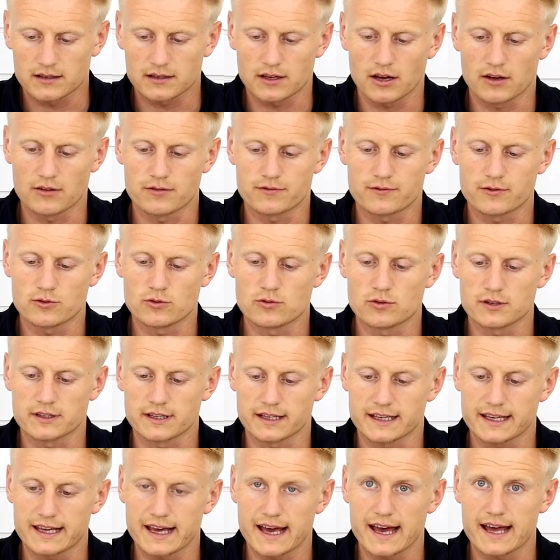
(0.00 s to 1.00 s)
Go forward
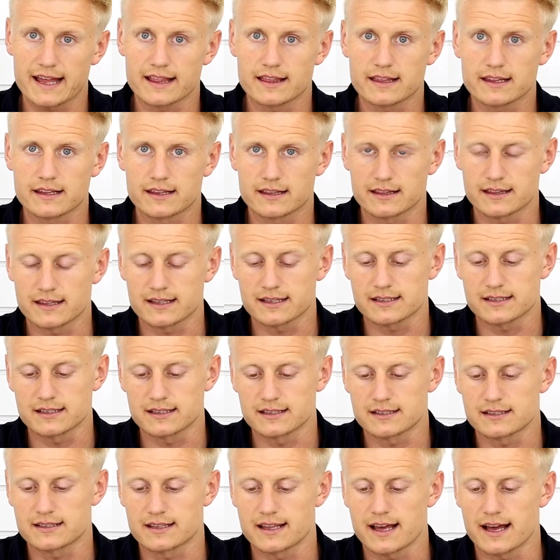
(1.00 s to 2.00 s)
again, this
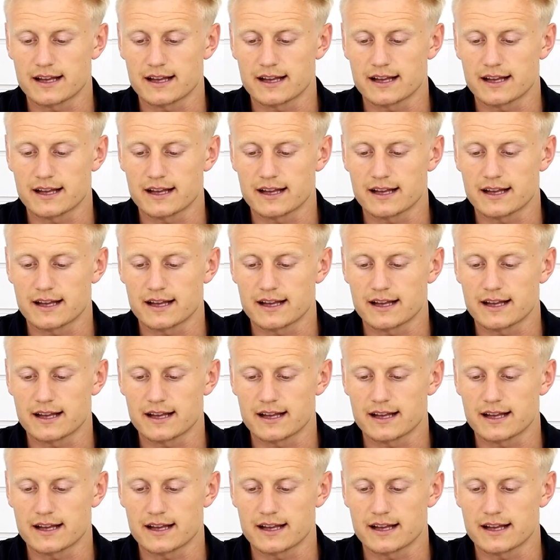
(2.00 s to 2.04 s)
is